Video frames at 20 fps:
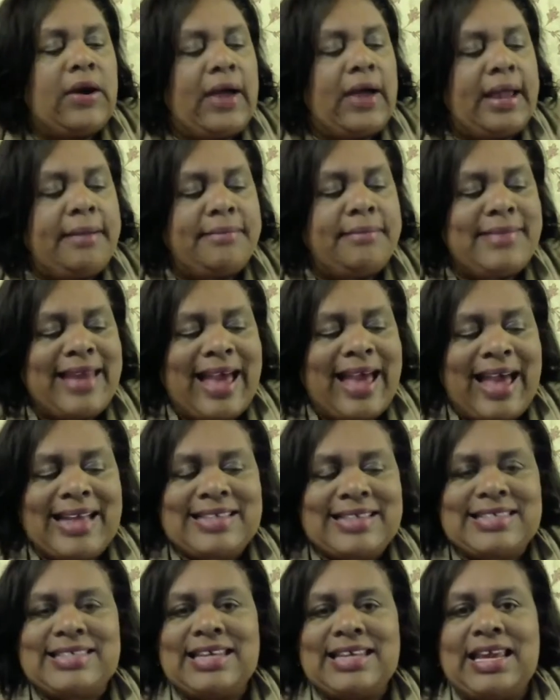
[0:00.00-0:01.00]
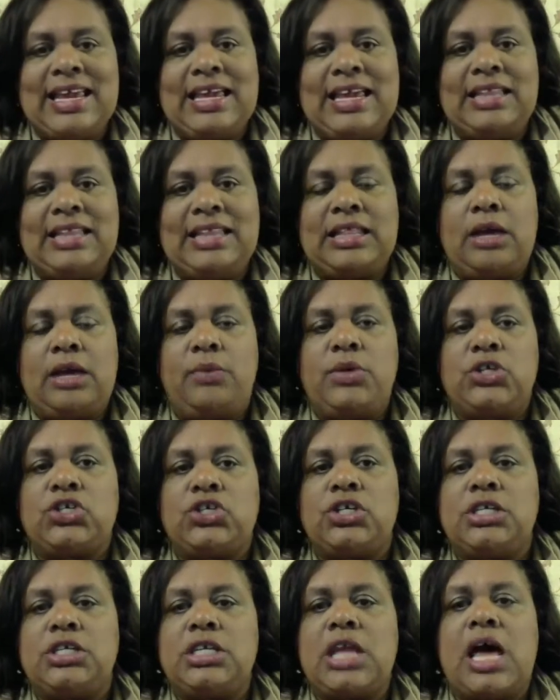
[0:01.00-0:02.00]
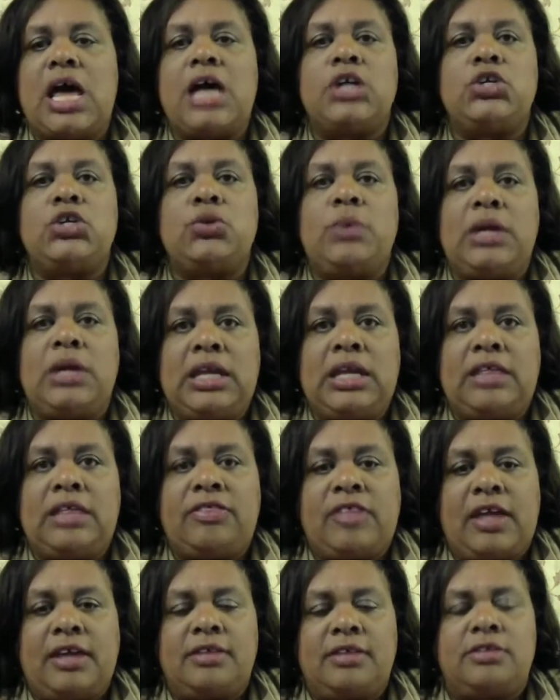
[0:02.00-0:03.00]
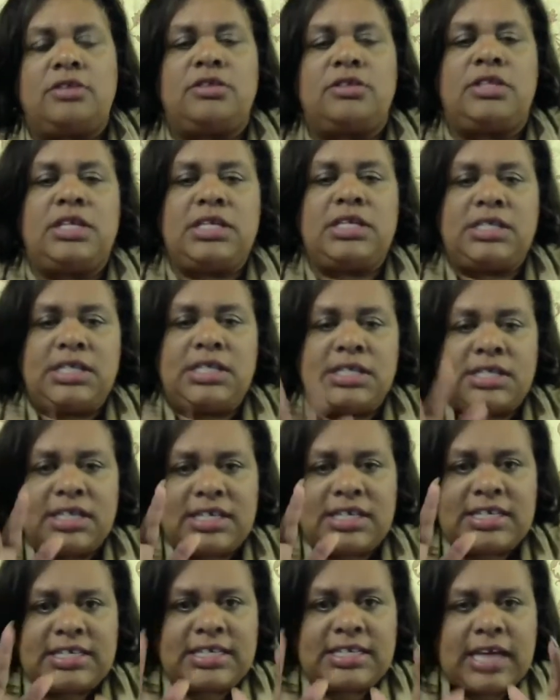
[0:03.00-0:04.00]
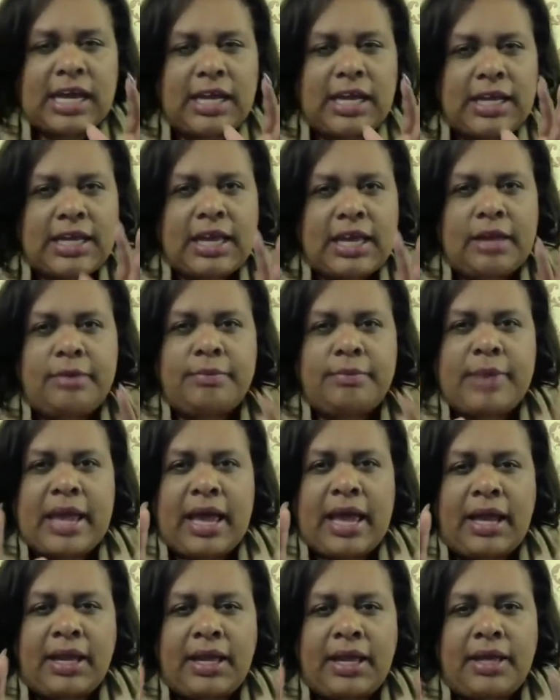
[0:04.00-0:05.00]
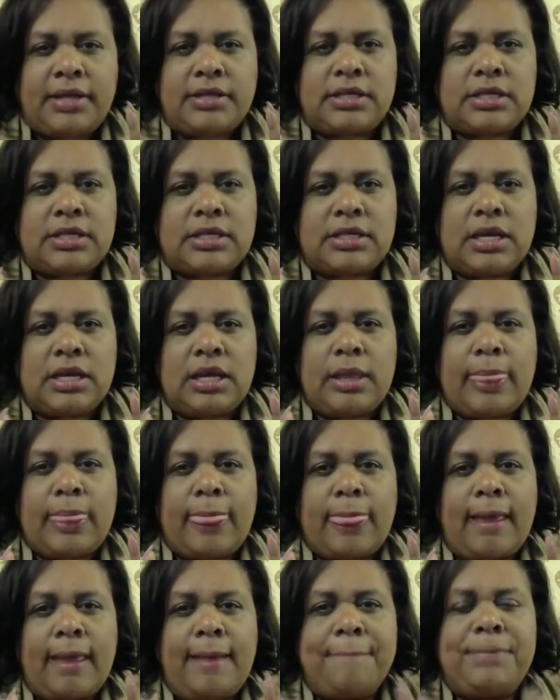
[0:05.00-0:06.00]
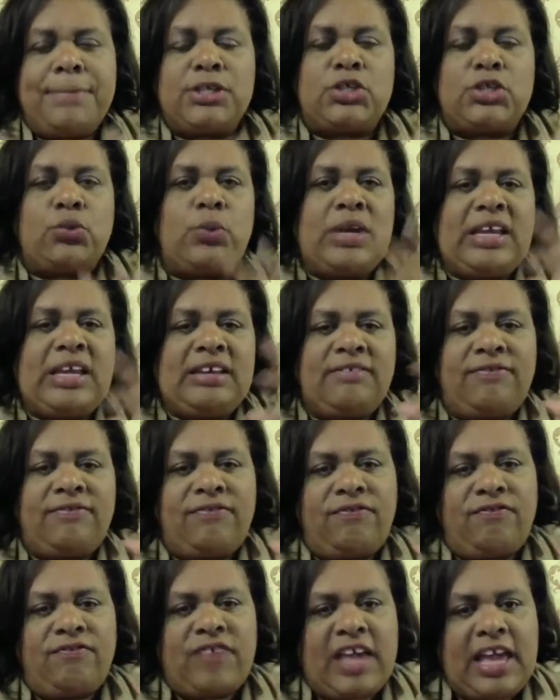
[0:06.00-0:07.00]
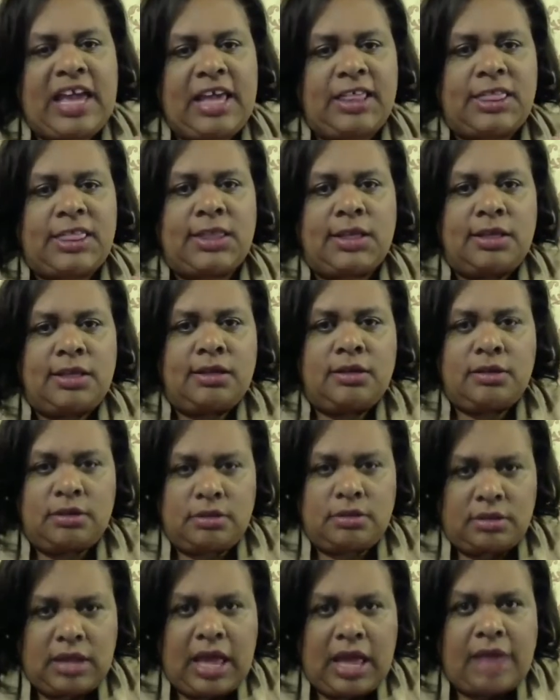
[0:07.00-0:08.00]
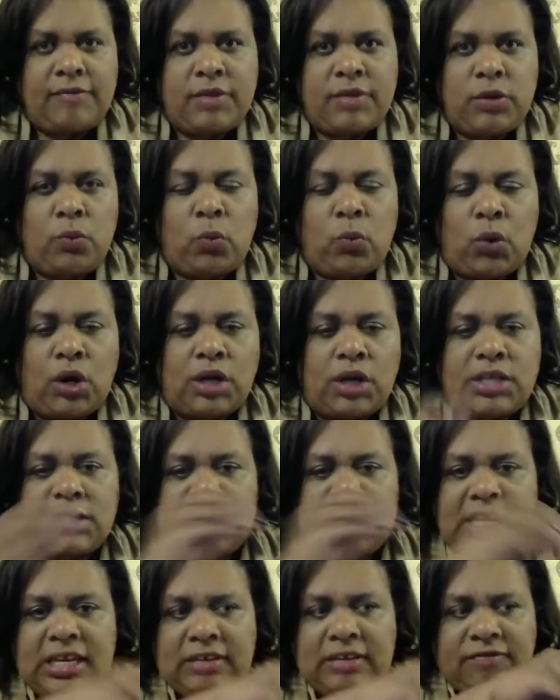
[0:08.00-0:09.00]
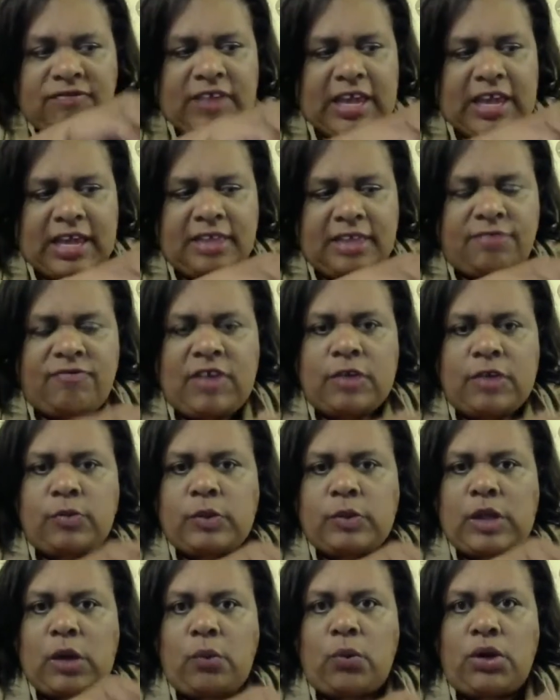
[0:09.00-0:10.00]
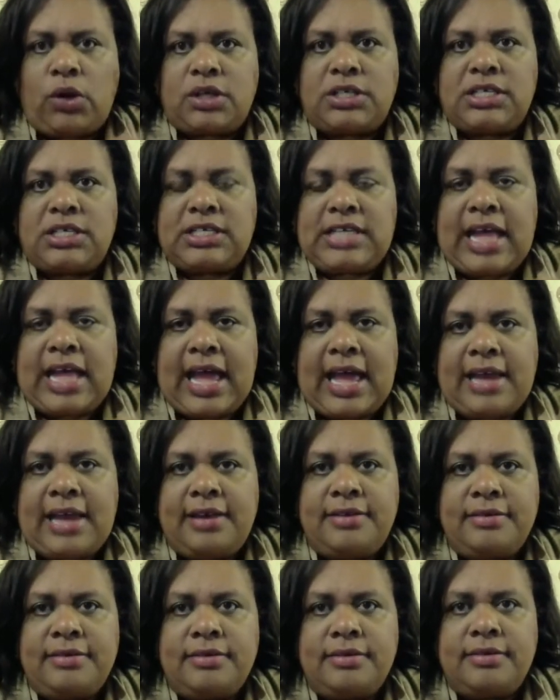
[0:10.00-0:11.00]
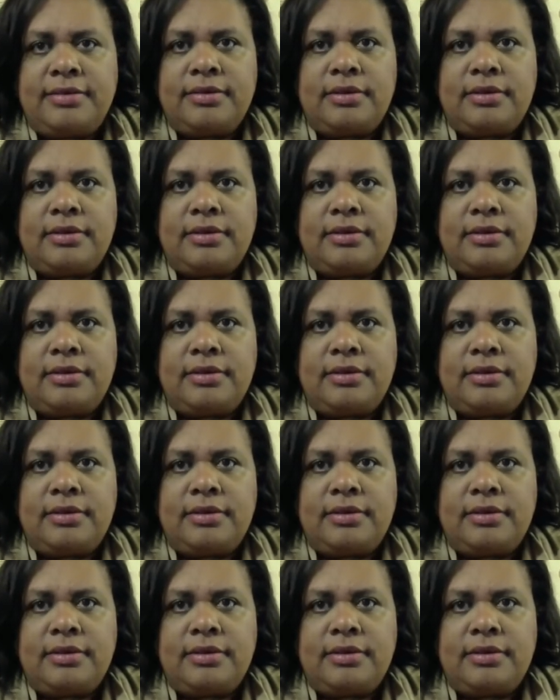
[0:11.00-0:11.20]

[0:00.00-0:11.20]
Now, I am not saying that we should not do anything. So this is the delicate balance between faith, having works in faith, faith without works is dead,